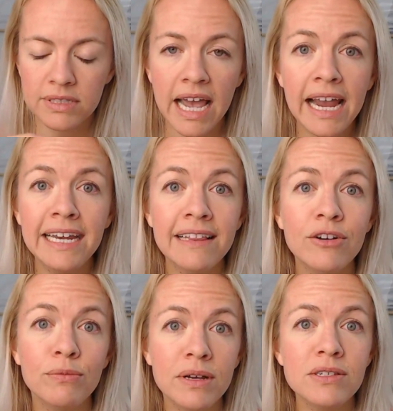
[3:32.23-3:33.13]
tiny
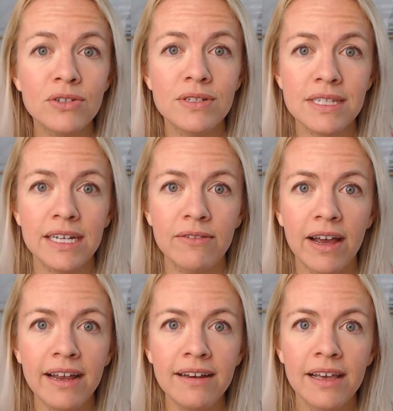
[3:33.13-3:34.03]
little mustard seed,
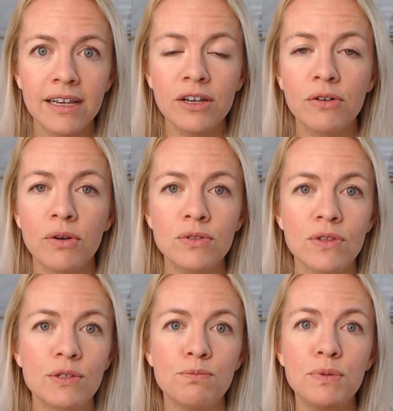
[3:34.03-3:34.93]
right, can grow
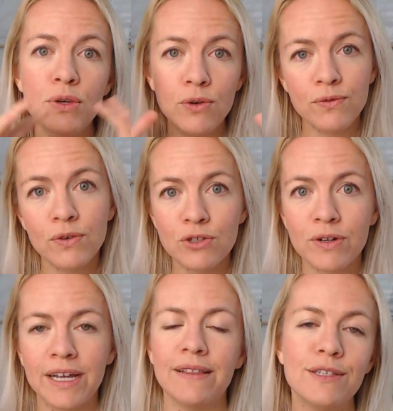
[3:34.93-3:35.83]
into this beautiful
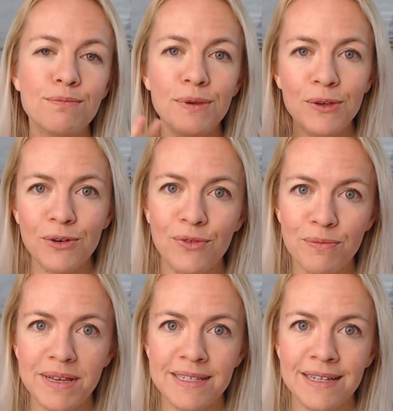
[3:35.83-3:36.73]
tree, this
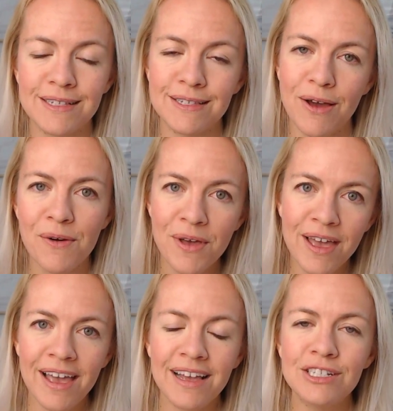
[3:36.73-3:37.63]
beautiful business. So
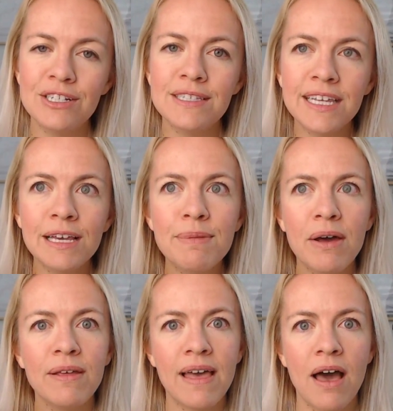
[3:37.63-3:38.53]
just think
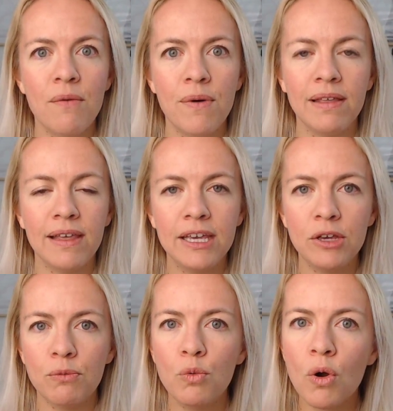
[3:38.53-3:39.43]
about it that way.
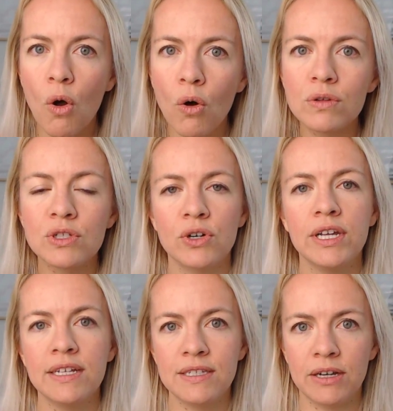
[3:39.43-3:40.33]
We're all
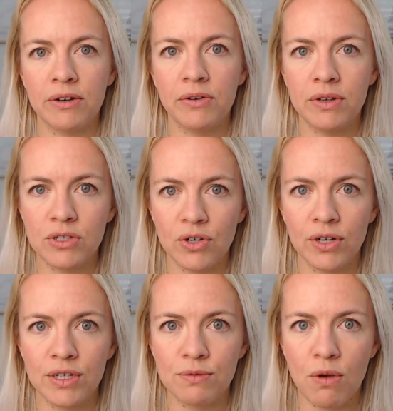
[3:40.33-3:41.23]
starting at zero and
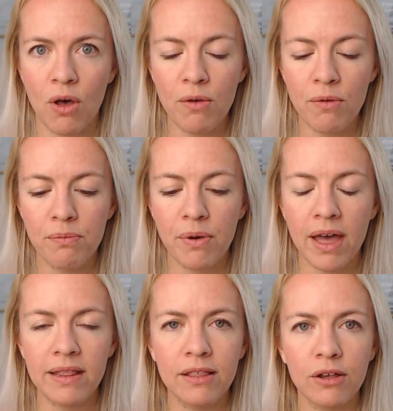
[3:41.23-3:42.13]
starting small,
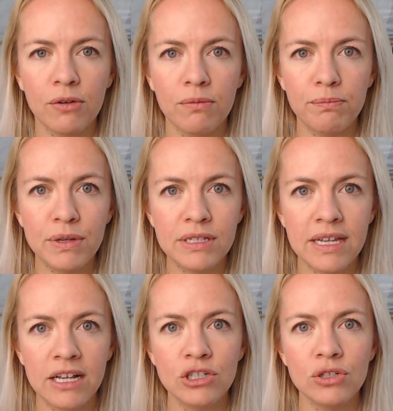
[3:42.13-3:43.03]
but the
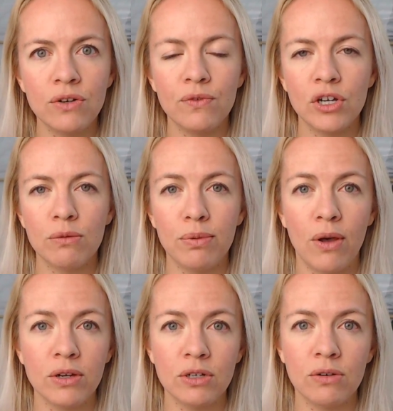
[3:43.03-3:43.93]
potential for your
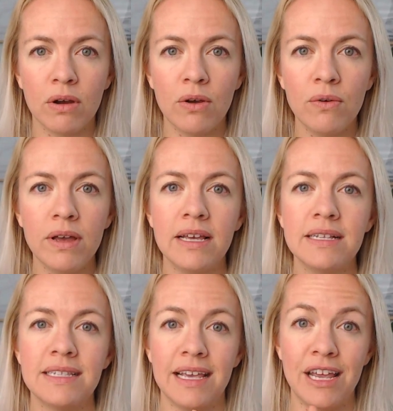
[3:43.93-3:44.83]
blog to grow
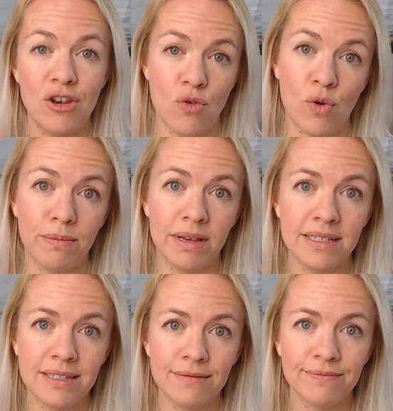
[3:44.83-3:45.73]
is
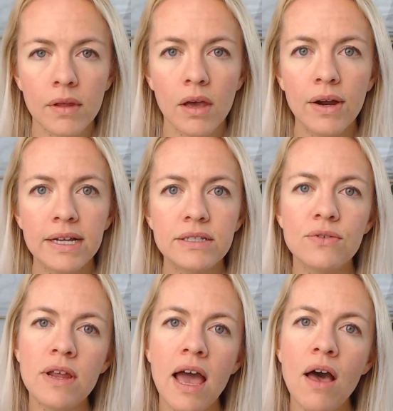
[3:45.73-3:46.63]
enormous. All right,
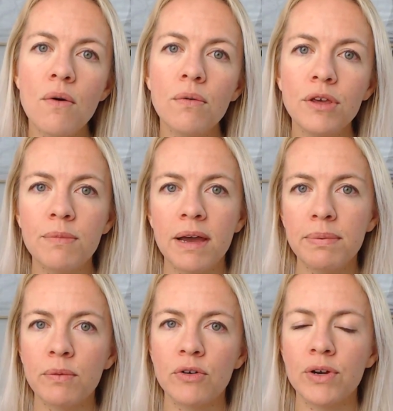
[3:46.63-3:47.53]
so now you
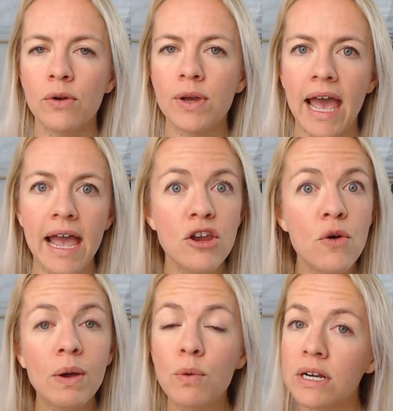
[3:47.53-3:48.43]
might be wondering, okay, I
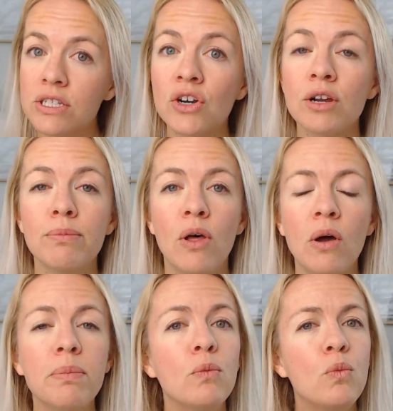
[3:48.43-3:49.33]
know I want to start a
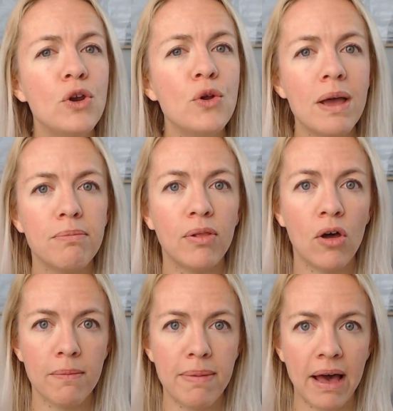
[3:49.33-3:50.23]
blog, but what do I
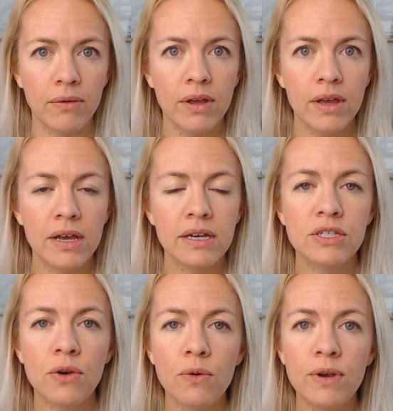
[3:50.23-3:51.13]
blog about?
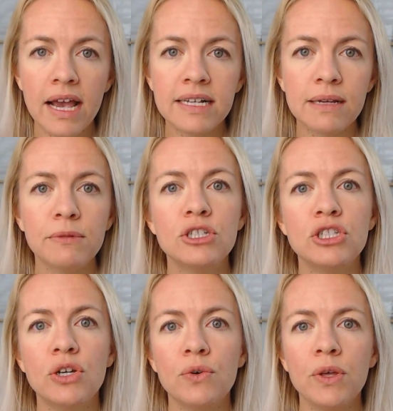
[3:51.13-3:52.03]
So next I'm going to
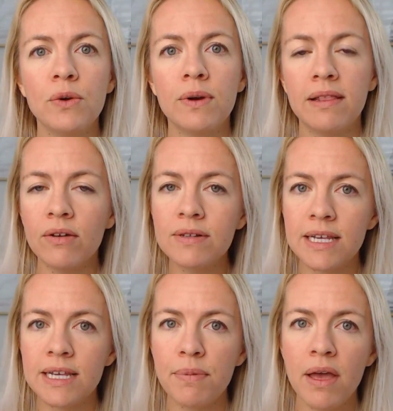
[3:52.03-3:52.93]
show you a little
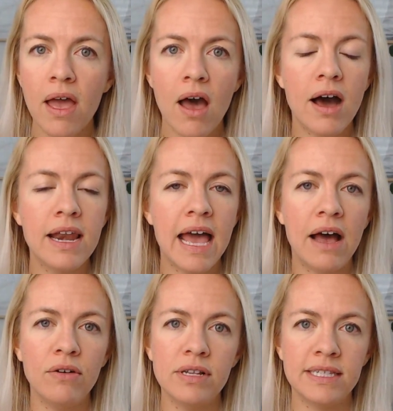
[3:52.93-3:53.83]
tip on
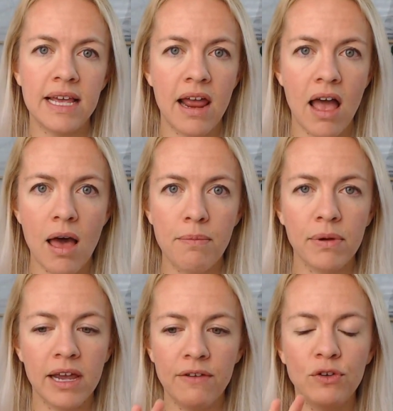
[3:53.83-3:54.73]
how to set
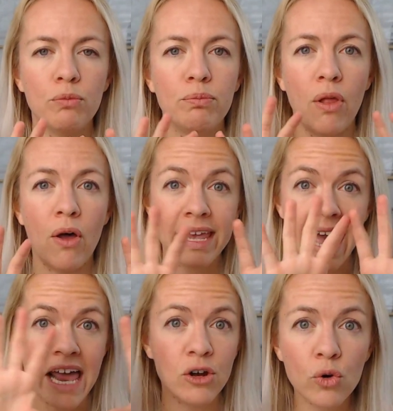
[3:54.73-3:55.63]
up kind of your blog
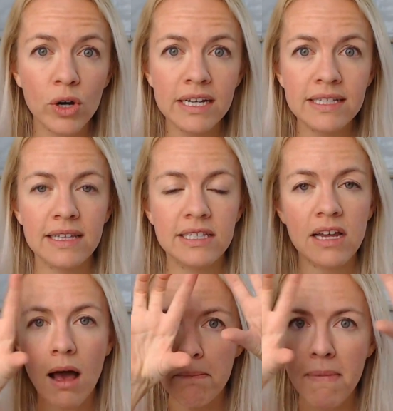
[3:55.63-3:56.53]
categories, the
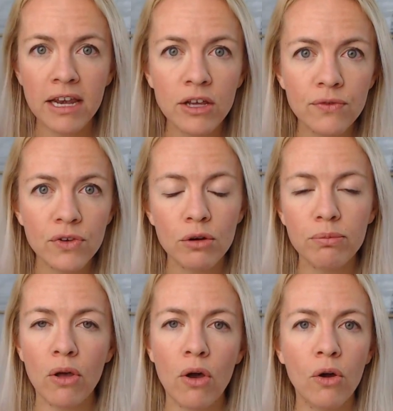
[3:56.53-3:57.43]
top menu for your
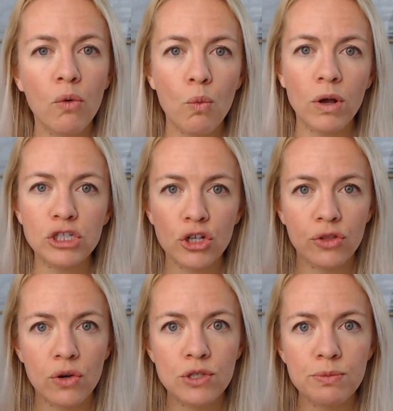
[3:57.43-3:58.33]
blog, what
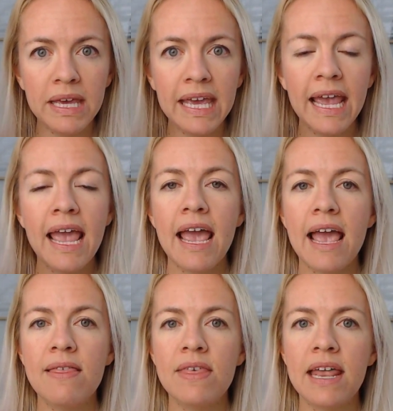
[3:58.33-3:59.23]
should those be,
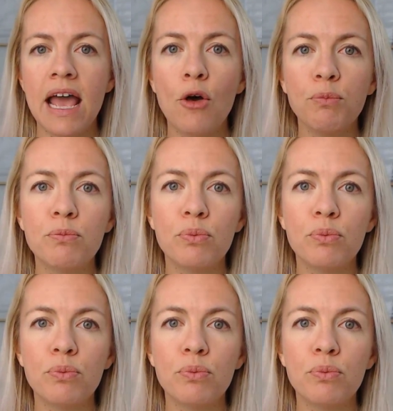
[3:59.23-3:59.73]
and then help you